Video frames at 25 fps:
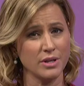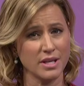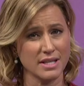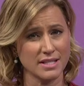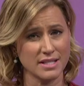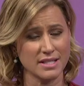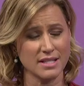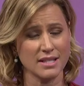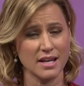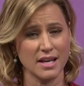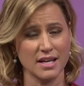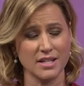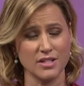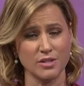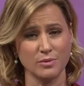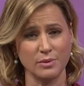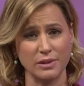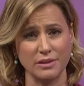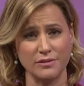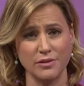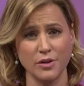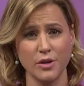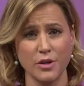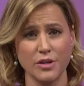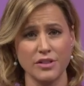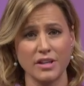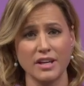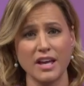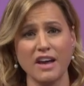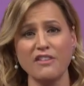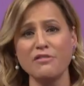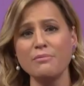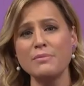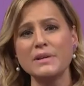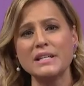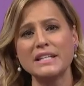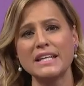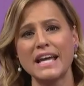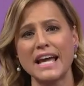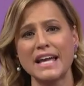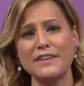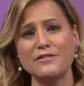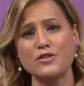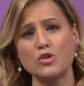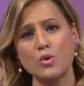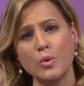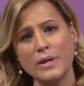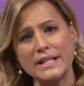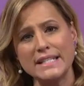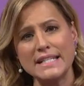Yesterday, as you will have heard, the government gave
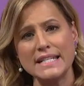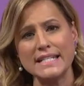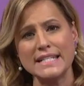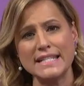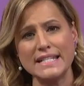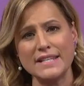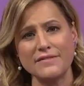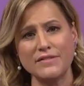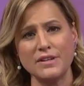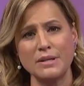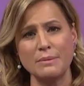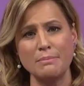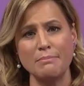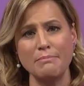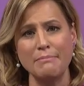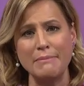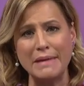$27